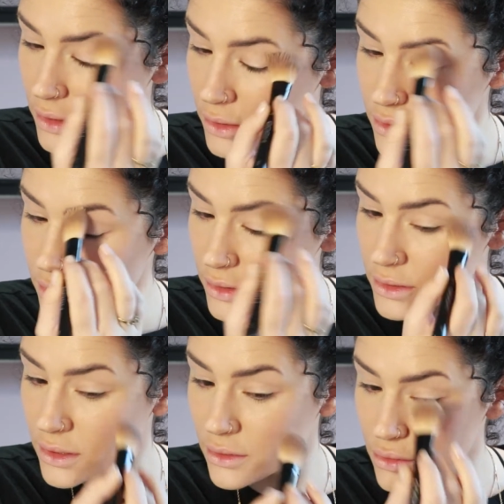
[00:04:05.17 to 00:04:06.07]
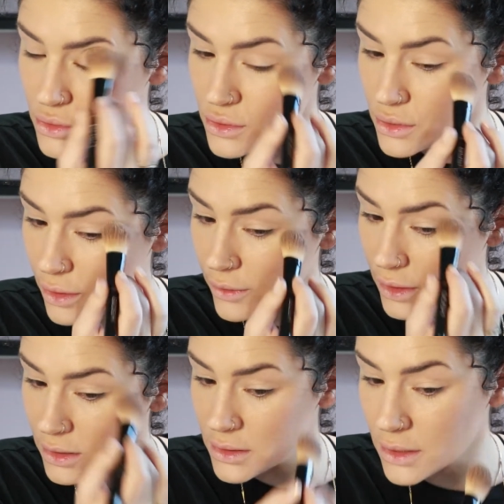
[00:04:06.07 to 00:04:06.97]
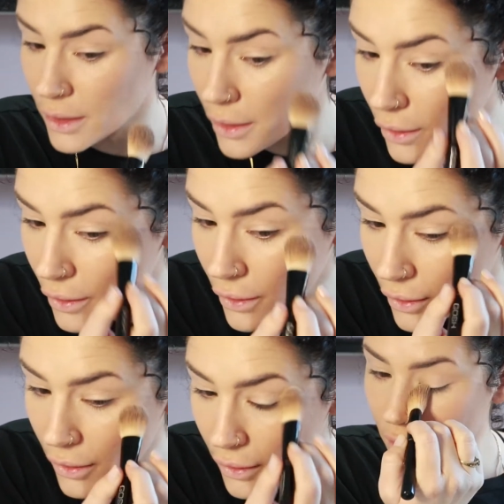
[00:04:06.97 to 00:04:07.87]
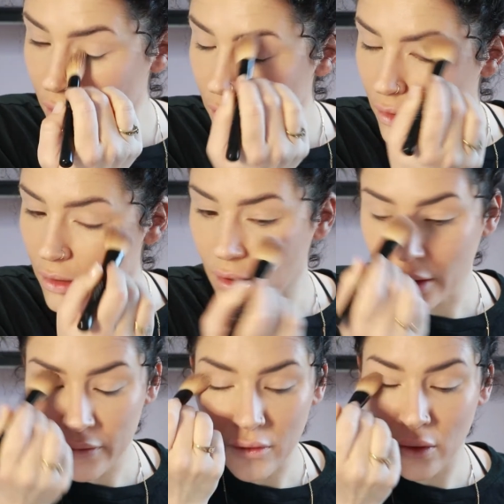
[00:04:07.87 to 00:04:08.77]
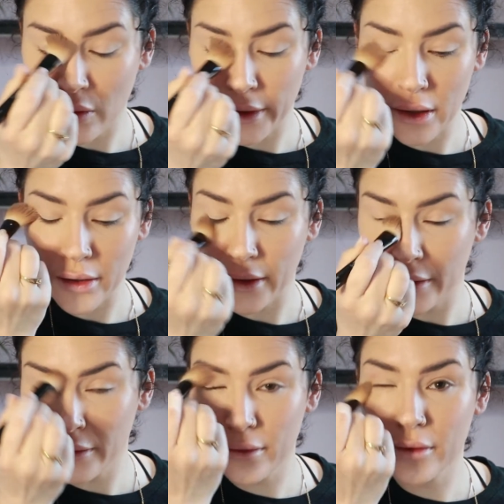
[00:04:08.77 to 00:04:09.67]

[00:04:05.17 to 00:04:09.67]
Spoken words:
It just goes in so easy. And I've got quite like